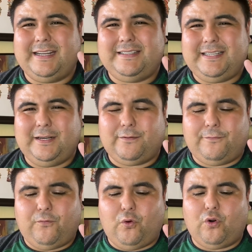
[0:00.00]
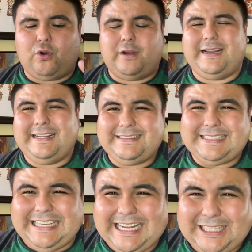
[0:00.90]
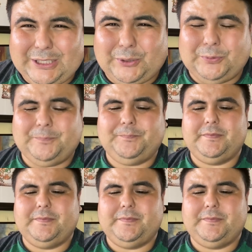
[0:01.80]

and tier 4 is yellow.